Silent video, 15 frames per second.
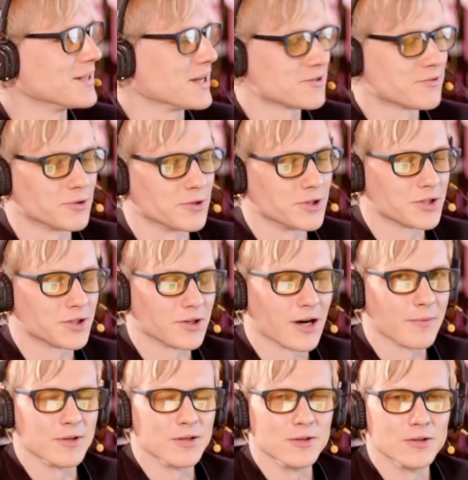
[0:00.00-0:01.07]
That's for sure.
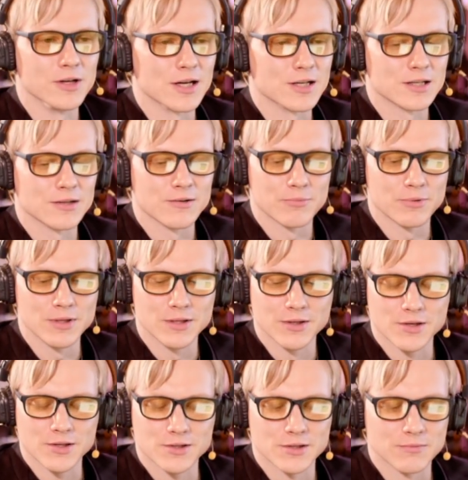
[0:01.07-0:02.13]
I mean, you guys have a pretty
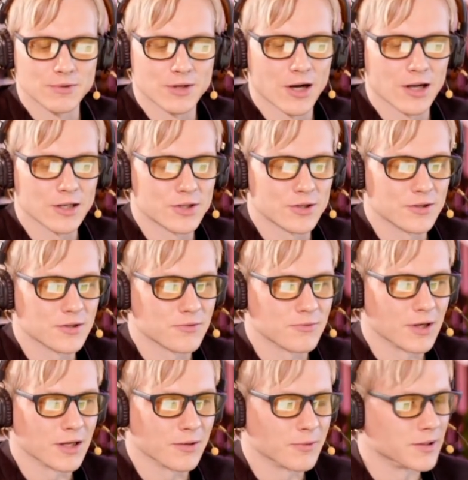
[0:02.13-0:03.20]
awesome culture as
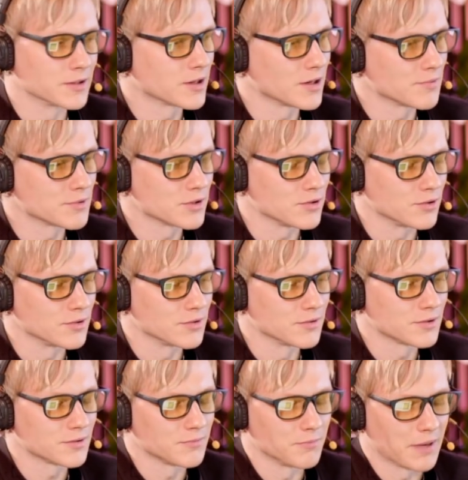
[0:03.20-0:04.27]
well when it comes to
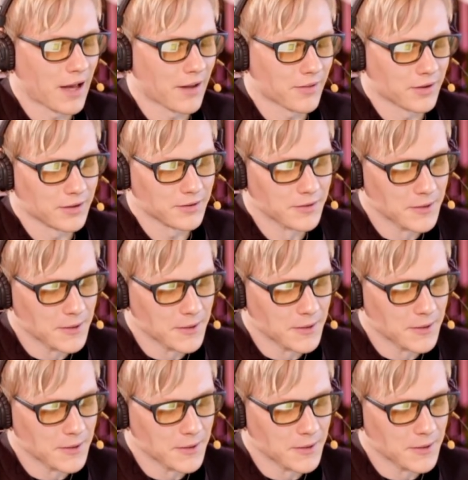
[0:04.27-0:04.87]
bathing.